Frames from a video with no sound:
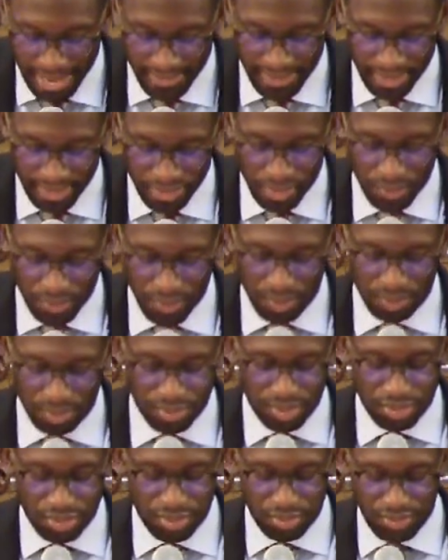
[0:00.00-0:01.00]
that you will
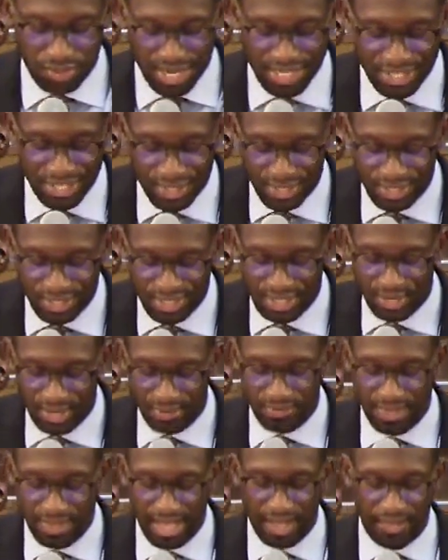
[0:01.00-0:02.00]
stress
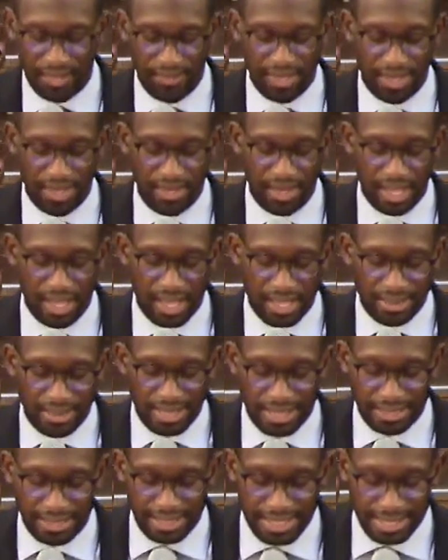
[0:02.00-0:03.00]
yourself out,
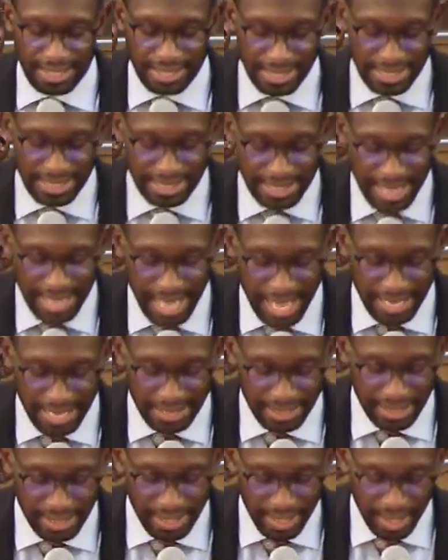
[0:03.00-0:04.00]
that this is
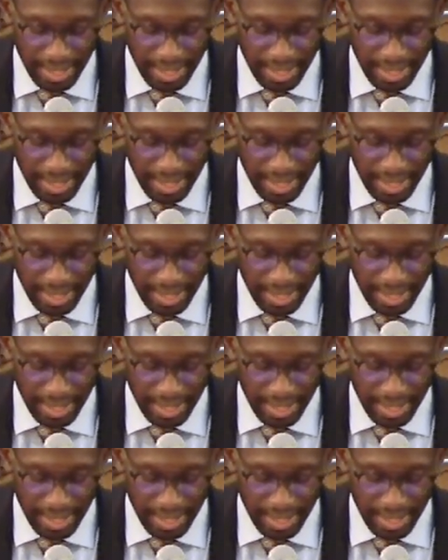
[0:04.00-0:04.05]
not,